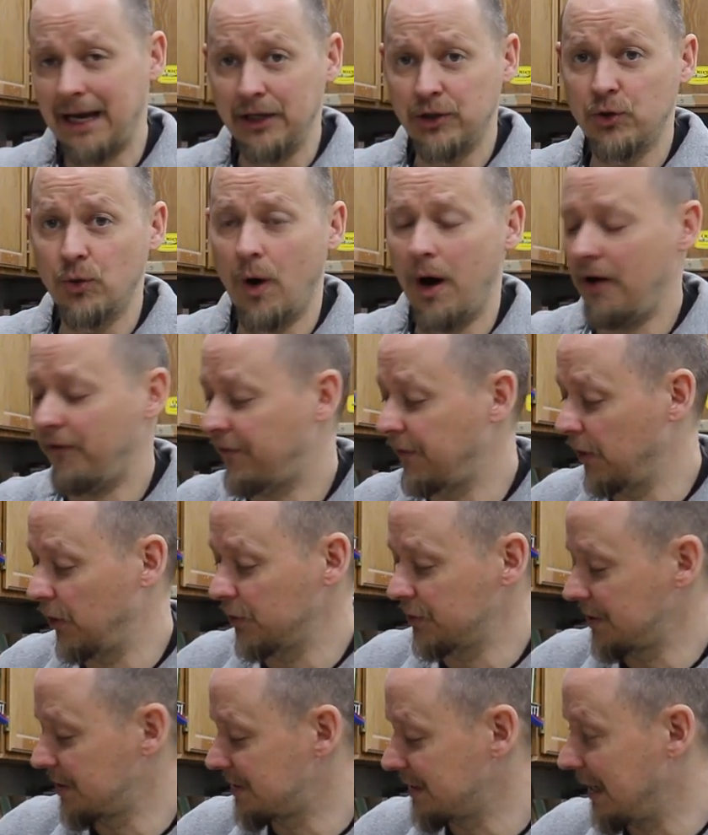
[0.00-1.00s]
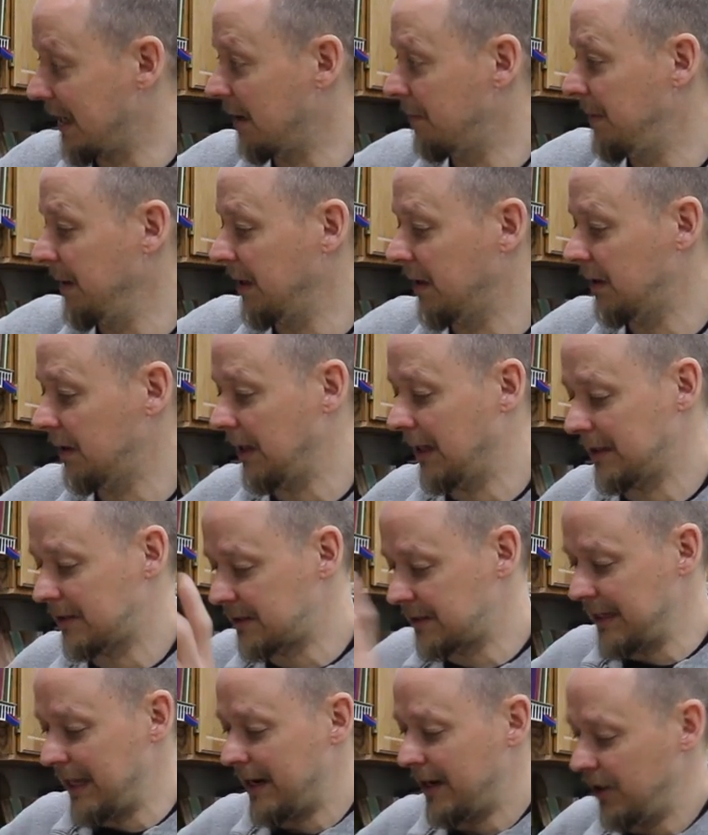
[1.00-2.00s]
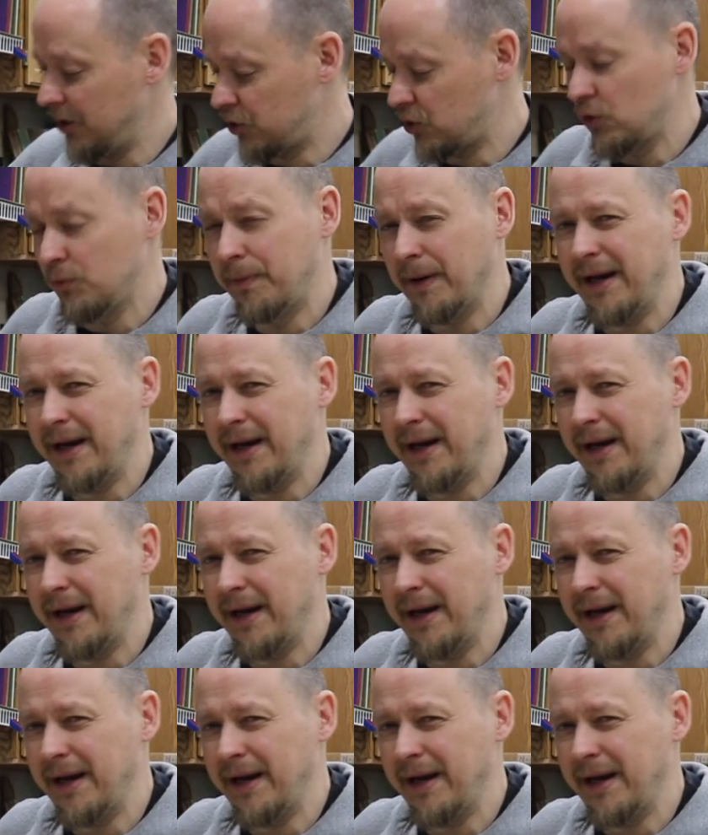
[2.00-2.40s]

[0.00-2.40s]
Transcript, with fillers: I do offer those. It's not a big, that's not an issue,